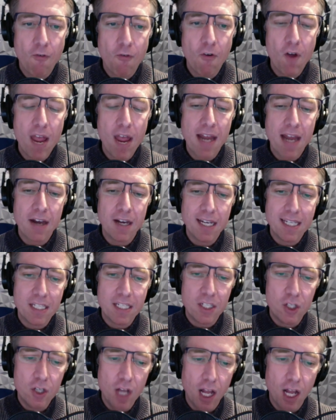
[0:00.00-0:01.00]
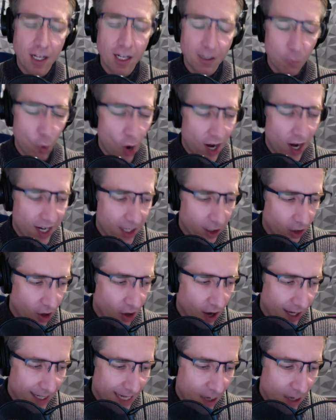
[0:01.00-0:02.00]
and wanted to
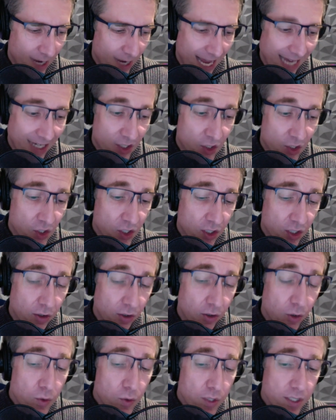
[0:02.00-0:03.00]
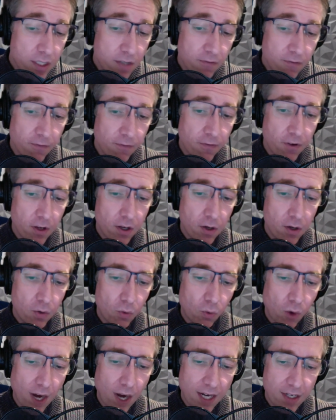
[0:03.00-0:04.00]
lock down exclusive
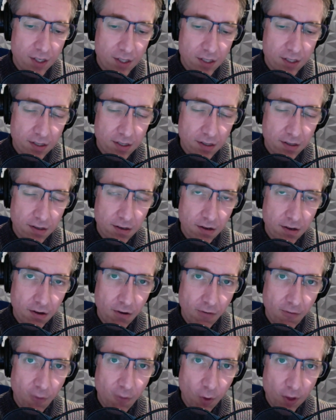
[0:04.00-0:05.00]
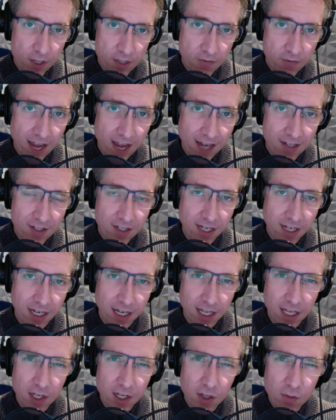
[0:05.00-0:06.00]
rights for this vaccine.
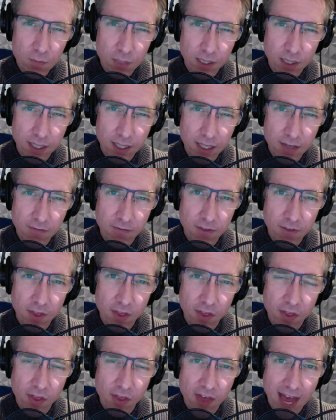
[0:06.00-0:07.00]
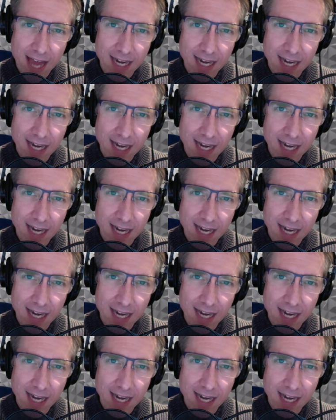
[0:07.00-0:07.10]
Can you believe that?